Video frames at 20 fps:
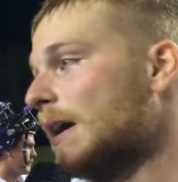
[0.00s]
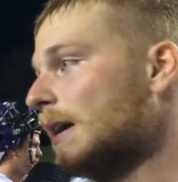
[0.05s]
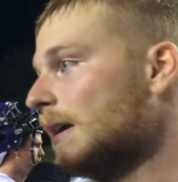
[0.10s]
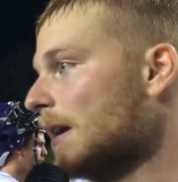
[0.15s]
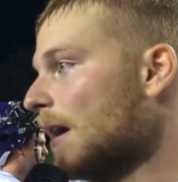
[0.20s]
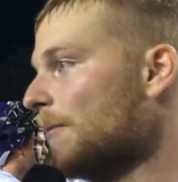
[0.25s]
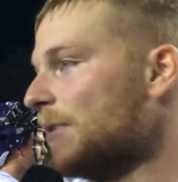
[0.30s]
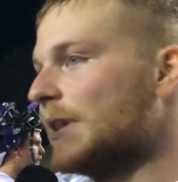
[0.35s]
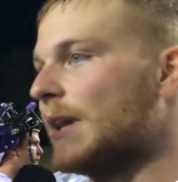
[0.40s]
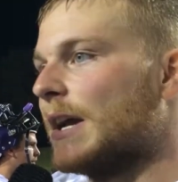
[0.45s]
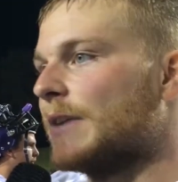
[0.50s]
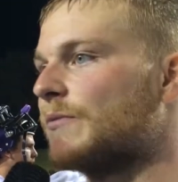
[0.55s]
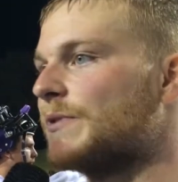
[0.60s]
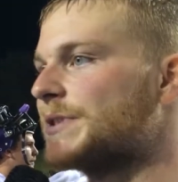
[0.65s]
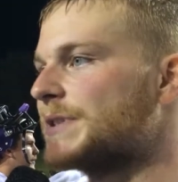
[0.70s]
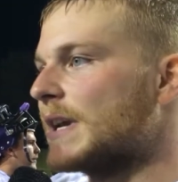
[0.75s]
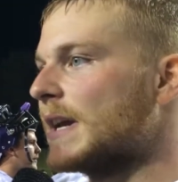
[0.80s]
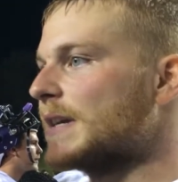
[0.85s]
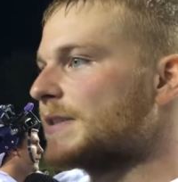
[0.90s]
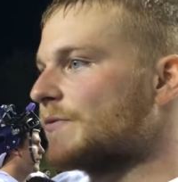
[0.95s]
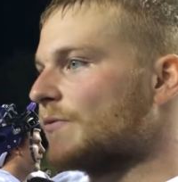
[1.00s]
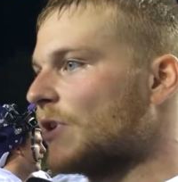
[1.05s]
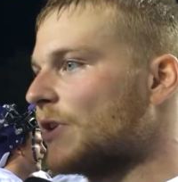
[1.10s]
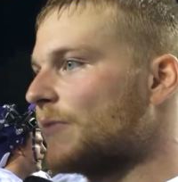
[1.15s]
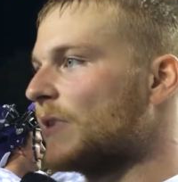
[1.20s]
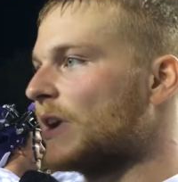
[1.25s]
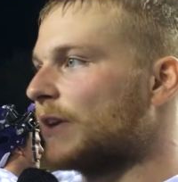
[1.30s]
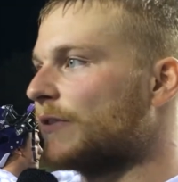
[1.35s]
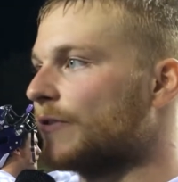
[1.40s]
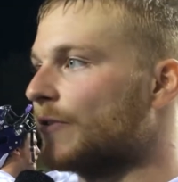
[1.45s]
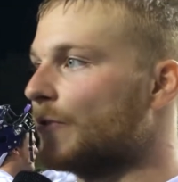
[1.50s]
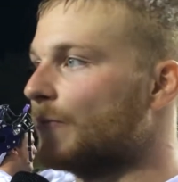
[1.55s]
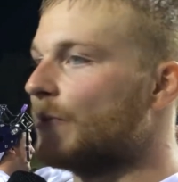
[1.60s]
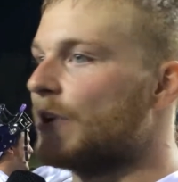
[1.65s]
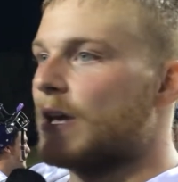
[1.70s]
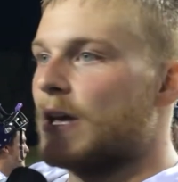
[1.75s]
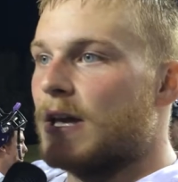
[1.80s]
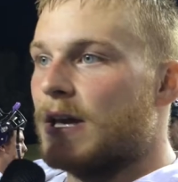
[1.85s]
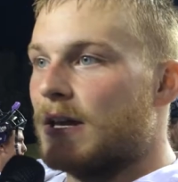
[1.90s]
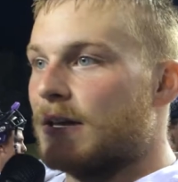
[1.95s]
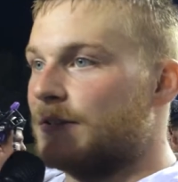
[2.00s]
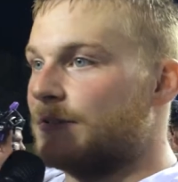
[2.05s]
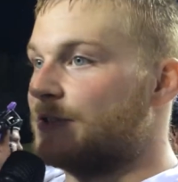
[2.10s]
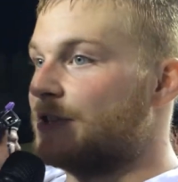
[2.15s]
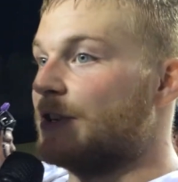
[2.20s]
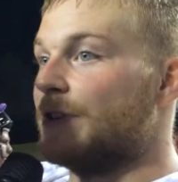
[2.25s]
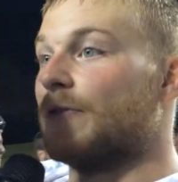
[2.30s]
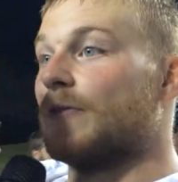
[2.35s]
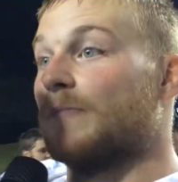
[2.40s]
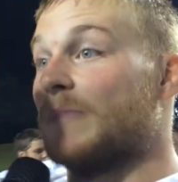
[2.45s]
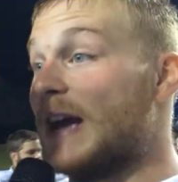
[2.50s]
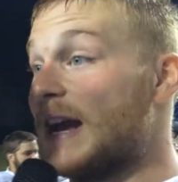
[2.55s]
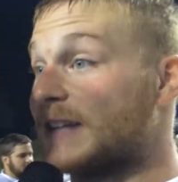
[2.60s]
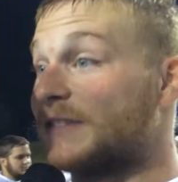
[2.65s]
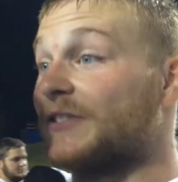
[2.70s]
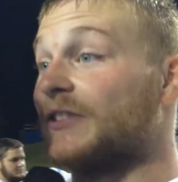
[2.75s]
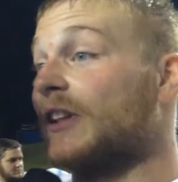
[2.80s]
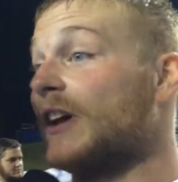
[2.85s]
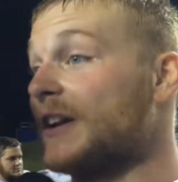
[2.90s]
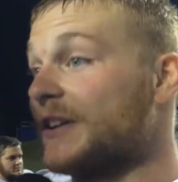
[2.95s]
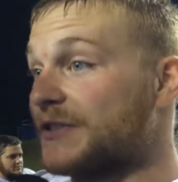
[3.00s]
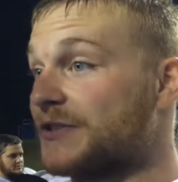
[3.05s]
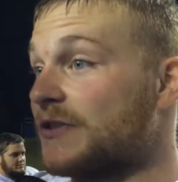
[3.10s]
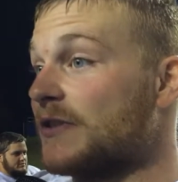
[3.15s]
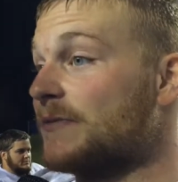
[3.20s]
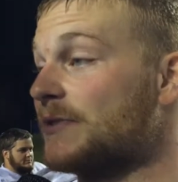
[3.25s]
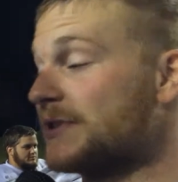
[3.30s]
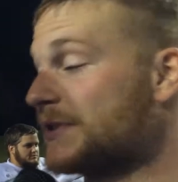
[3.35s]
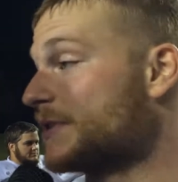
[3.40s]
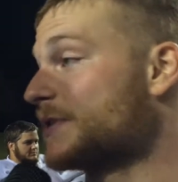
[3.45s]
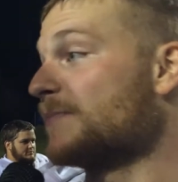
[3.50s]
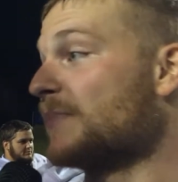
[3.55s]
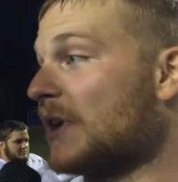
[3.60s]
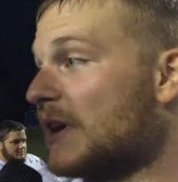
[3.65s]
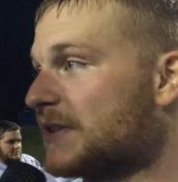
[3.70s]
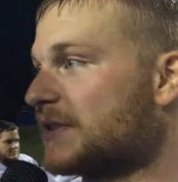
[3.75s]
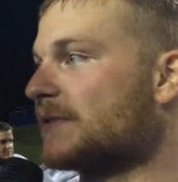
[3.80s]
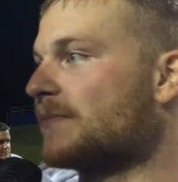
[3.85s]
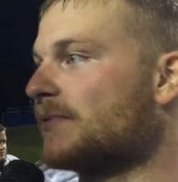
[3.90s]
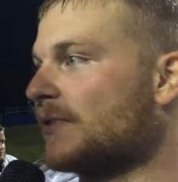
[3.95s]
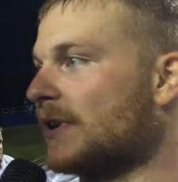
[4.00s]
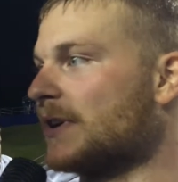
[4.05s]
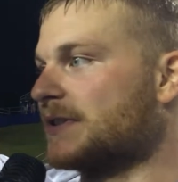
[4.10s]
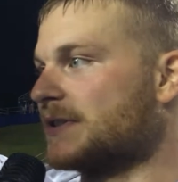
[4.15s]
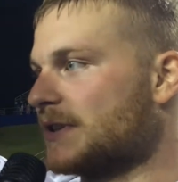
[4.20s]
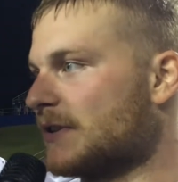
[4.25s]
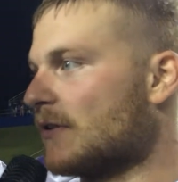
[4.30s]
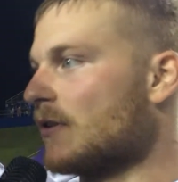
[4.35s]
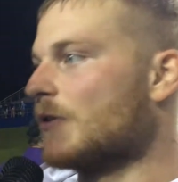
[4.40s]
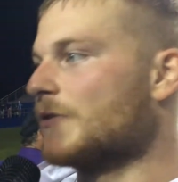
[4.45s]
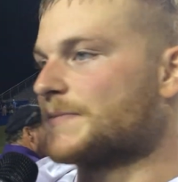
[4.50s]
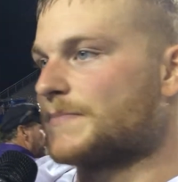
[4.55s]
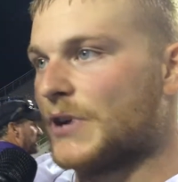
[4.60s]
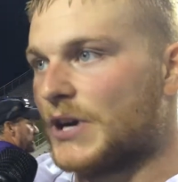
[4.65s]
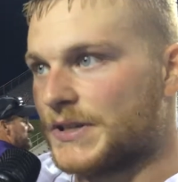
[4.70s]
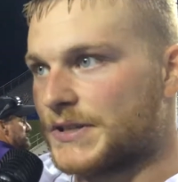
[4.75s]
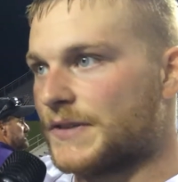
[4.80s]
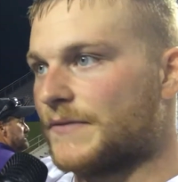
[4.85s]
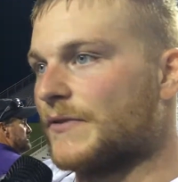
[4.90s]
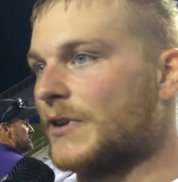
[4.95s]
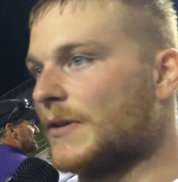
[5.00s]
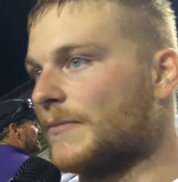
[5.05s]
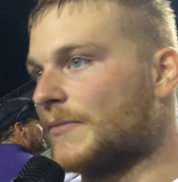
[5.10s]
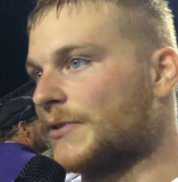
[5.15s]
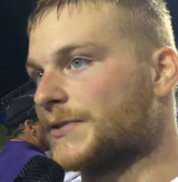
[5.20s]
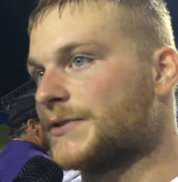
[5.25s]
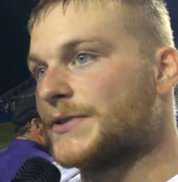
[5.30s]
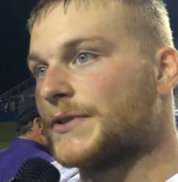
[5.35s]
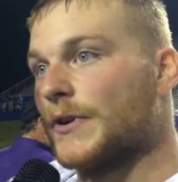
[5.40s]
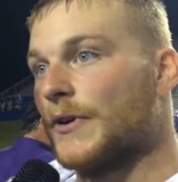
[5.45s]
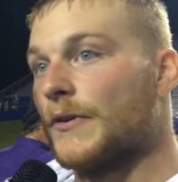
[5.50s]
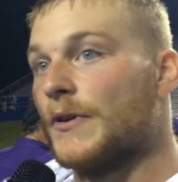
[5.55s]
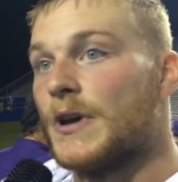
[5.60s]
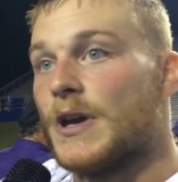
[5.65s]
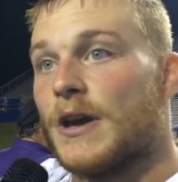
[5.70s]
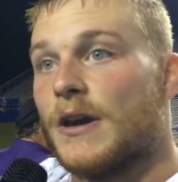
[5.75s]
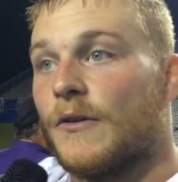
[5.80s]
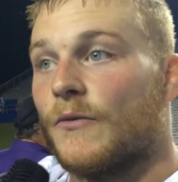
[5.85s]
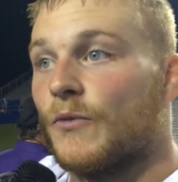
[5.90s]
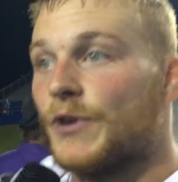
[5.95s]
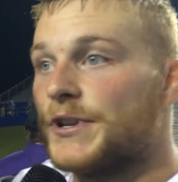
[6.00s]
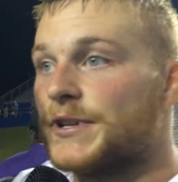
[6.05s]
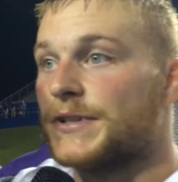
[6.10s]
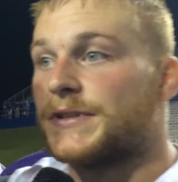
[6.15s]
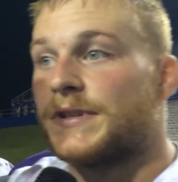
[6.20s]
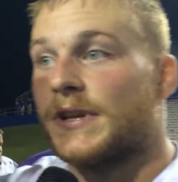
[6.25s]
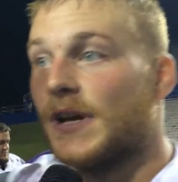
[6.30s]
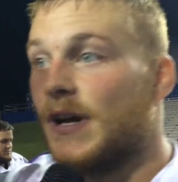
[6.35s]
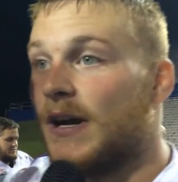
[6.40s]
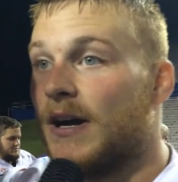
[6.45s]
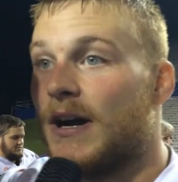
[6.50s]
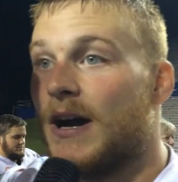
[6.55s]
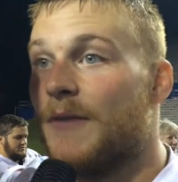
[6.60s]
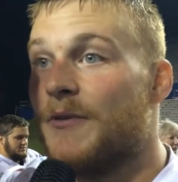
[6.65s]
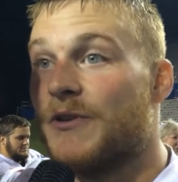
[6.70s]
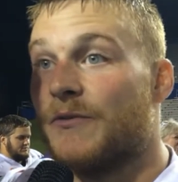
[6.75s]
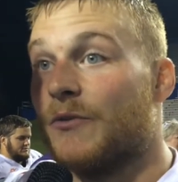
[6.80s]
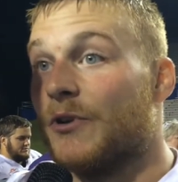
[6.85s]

I mean, like we say as a running back group, zero back to the line of scrimmage is a positive play. Zero is a positive number. So we just, uh, I mean,